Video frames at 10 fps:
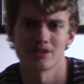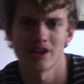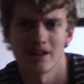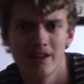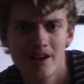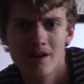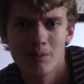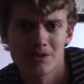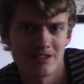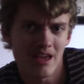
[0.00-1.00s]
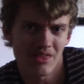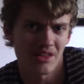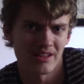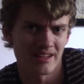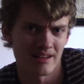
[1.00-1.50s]
Child was
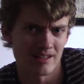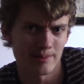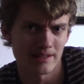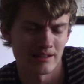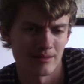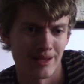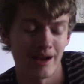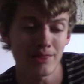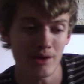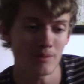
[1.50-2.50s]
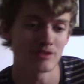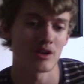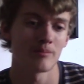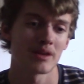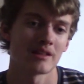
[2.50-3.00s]
nothing like I expected it to be. I thought it was
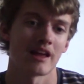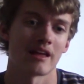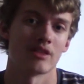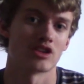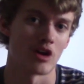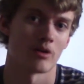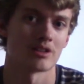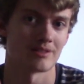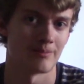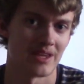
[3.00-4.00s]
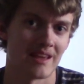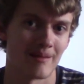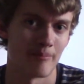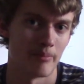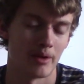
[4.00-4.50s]
going to be like the TARDIS
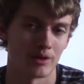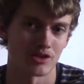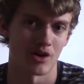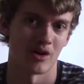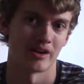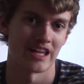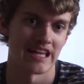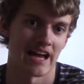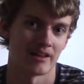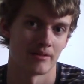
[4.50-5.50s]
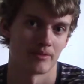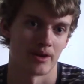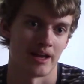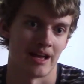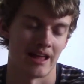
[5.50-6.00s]
being built on
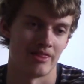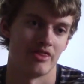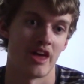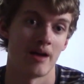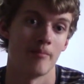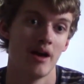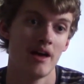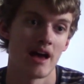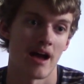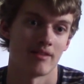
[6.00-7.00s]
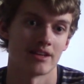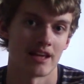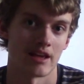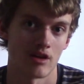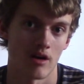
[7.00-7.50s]
Gallifrey and them having to
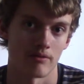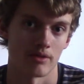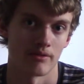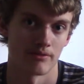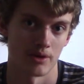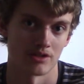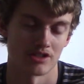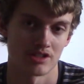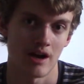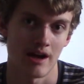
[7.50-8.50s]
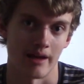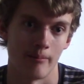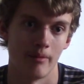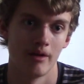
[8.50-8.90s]
take off for the first time.